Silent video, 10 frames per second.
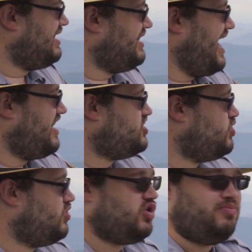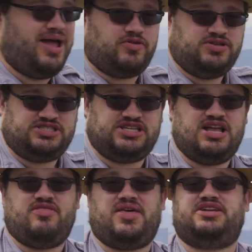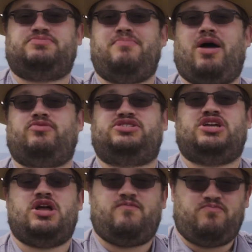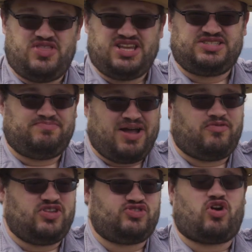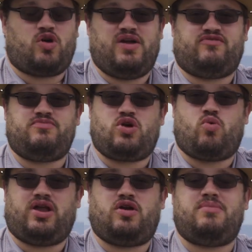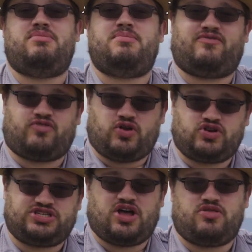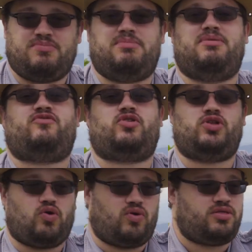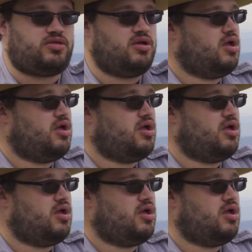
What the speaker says: latitudinal mountains, that is mountains about this far away from the equator, maybe a bit further south, maybe a bit further north,